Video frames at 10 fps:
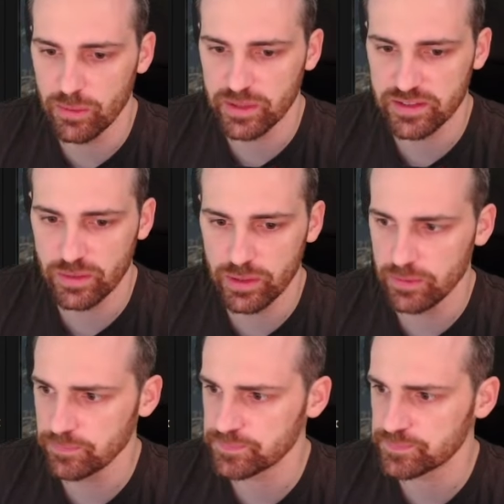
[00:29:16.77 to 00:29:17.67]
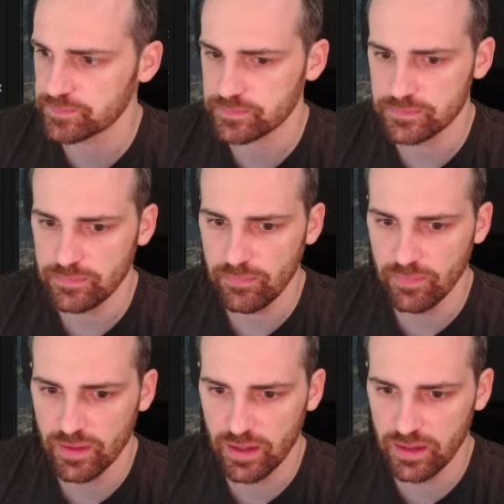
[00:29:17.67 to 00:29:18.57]
kilometers away.
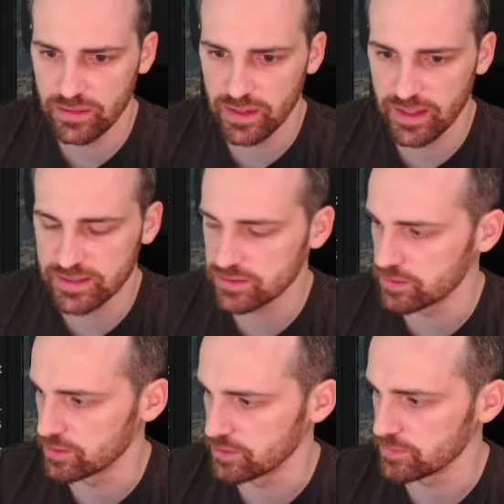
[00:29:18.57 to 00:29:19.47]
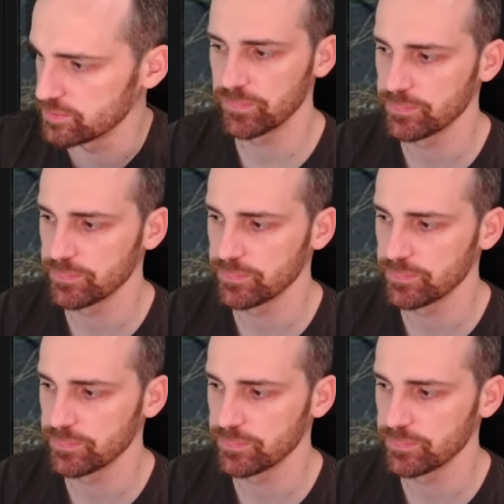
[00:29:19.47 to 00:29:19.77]
And the last turn.